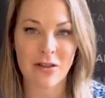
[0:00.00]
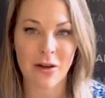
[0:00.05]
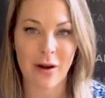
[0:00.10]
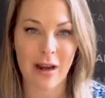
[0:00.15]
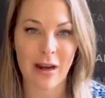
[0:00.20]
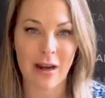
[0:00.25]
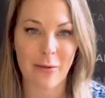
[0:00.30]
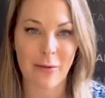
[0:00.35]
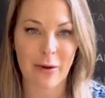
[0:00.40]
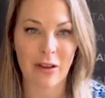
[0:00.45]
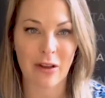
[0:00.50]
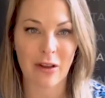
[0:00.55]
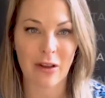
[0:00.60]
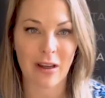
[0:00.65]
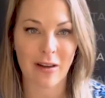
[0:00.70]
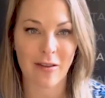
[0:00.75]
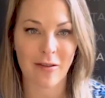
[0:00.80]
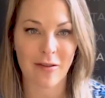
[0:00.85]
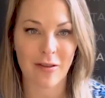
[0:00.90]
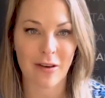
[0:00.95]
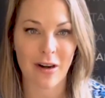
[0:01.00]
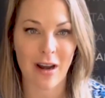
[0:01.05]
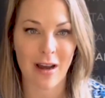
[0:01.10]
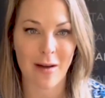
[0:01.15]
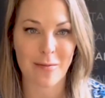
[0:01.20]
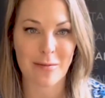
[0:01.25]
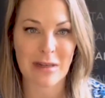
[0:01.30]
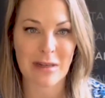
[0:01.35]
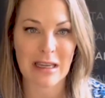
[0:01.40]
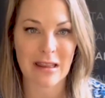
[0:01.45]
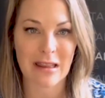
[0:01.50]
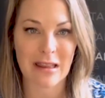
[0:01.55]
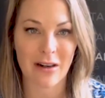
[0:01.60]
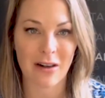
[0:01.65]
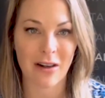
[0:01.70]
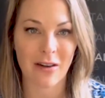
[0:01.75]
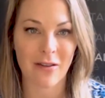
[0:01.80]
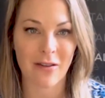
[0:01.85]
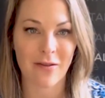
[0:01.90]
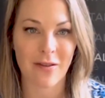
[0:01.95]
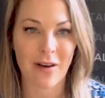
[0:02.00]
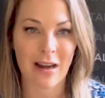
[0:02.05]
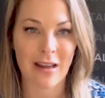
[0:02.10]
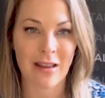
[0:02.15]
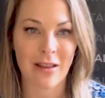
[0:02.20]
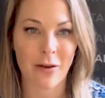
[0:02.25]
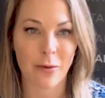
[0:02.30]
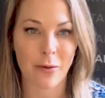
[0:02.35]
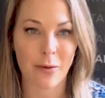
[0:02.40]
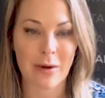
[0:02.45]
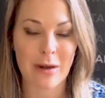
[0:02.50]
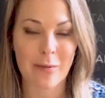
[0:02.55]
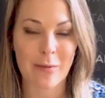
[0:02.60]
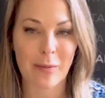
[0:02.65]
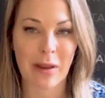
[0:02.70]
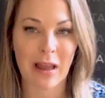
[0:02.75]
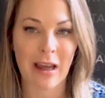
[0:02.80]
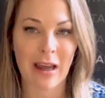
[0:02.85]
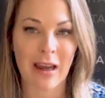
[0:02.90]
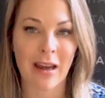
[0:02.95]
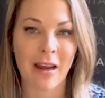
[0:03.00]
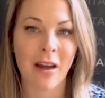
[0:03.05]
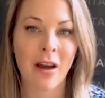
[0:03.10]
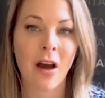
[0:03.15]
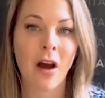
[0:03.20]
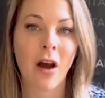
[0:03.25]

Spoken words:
so anyone looking for an update there can find the replay